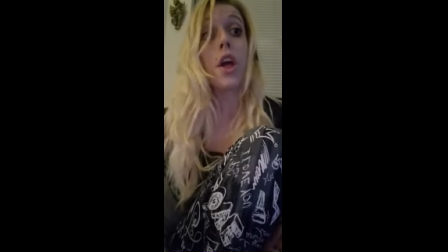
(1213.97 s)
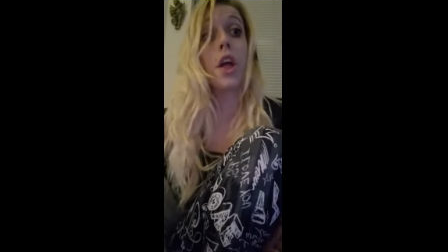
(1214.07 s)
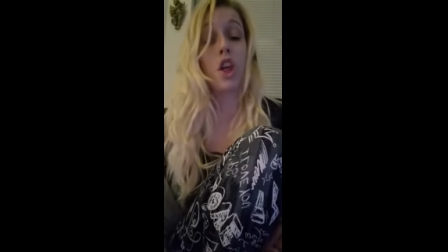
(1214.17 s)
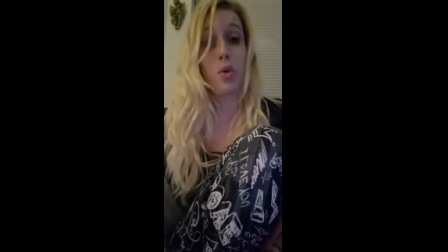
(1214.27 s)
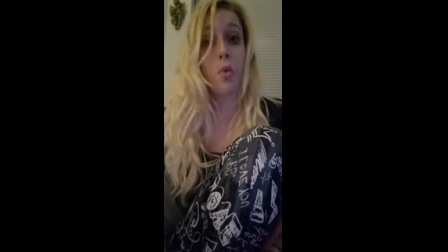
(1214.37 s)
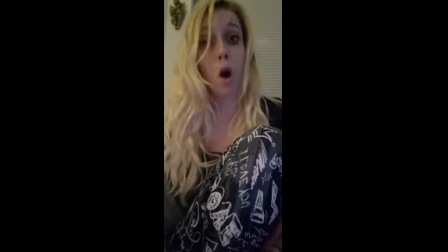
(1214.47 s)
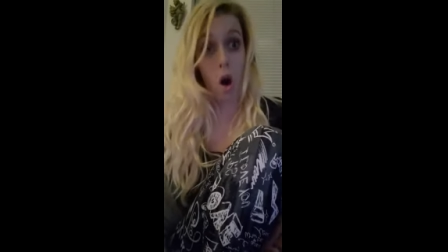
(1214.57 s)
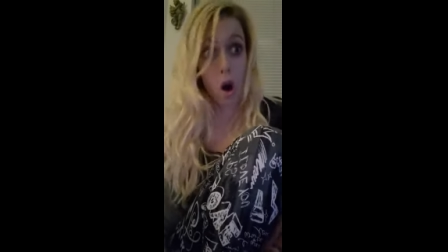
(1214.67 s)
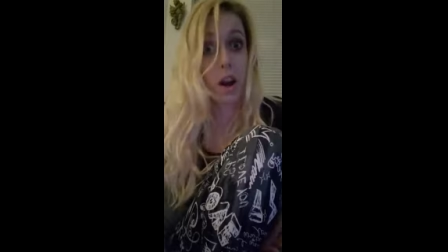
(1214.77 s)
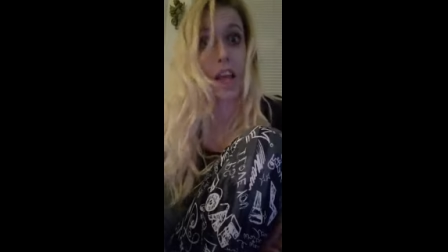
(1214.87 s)
you
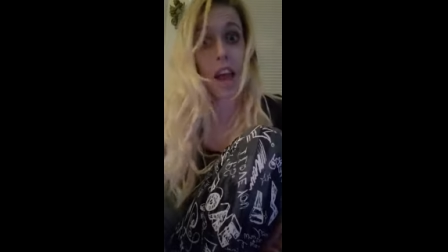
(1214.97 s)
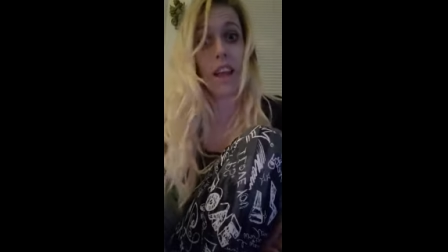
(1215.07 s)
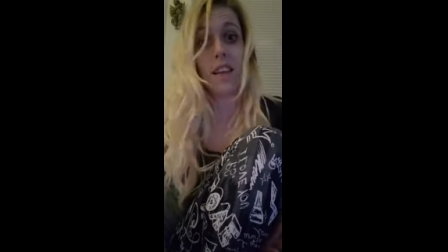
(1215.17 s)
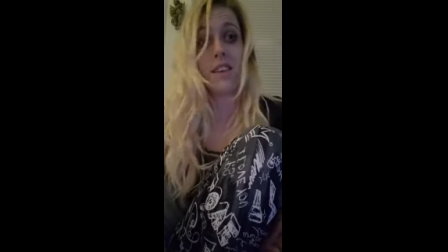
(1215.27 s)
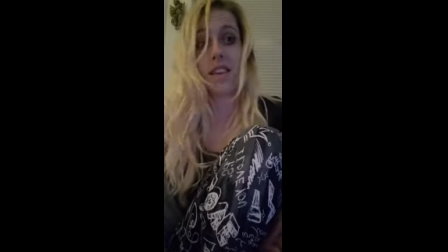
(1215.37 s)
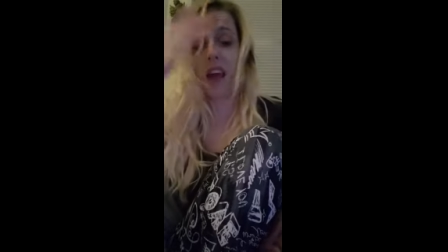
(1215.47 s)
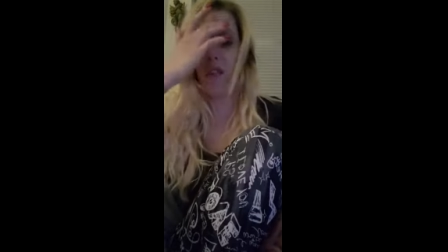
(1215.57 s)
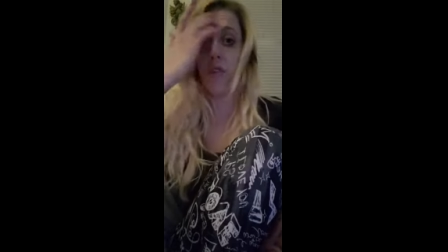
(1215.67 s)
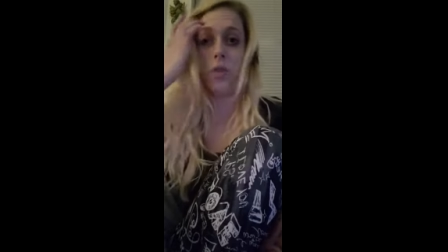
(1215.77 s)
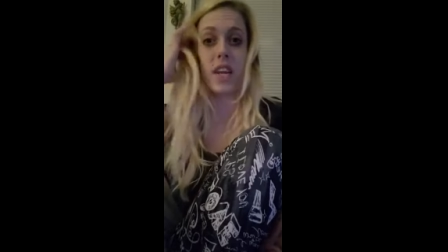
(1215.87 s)
are getting into
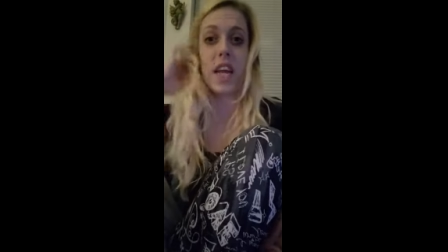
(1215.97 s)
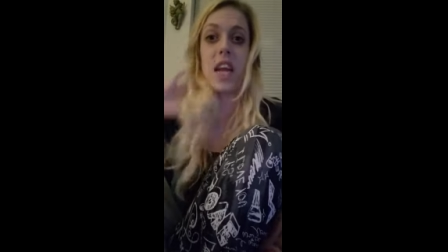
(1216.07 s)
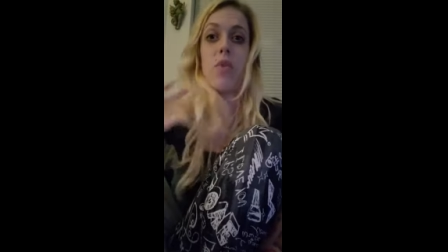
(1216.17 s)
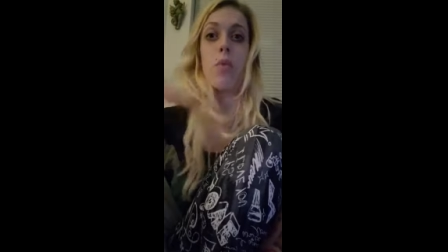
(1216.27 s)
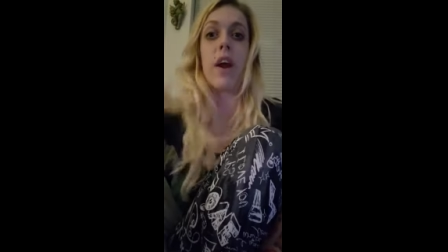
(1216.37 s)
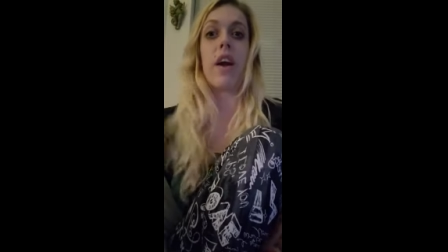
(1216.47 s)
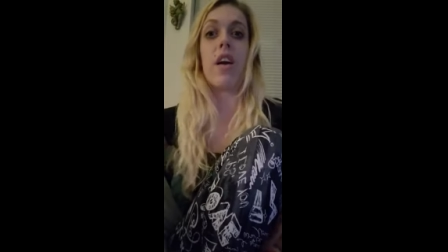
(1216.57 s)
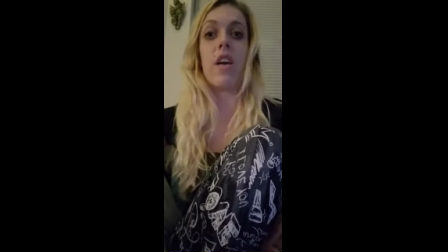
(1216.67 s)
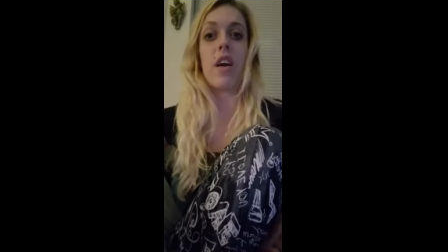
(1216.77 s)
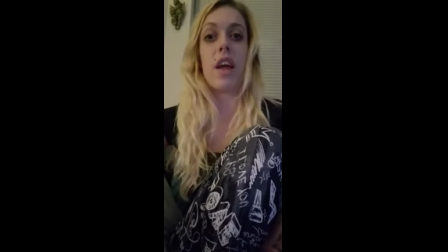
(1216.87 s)
that routine
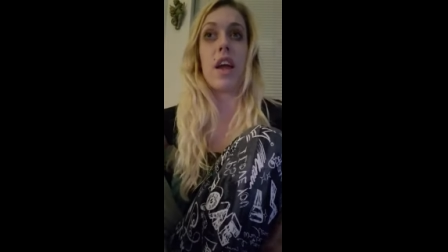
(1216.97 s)
where